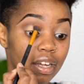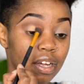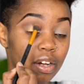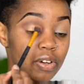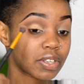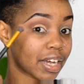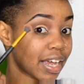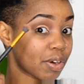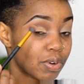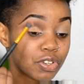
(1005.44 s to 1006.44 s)
because
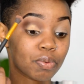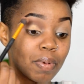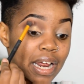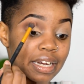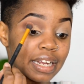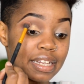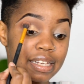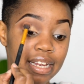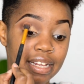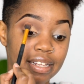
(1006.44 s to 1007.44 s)
again, what you blend
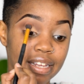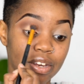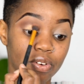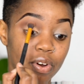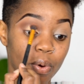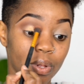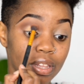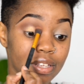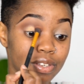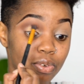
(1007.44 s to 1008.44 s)
extends and you don't
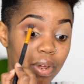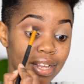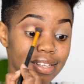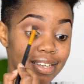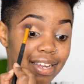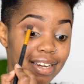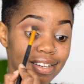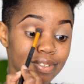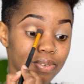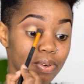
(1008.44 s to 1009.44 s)
want this to
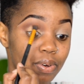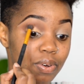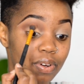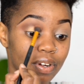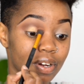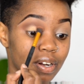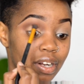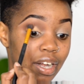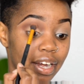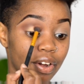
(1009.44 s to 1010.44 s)
extend. So
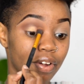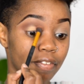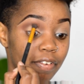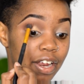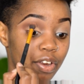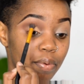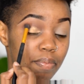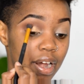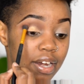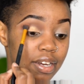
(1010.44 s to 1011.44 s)
really confine your
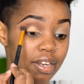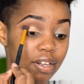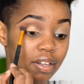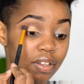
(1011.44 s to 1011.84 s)
blending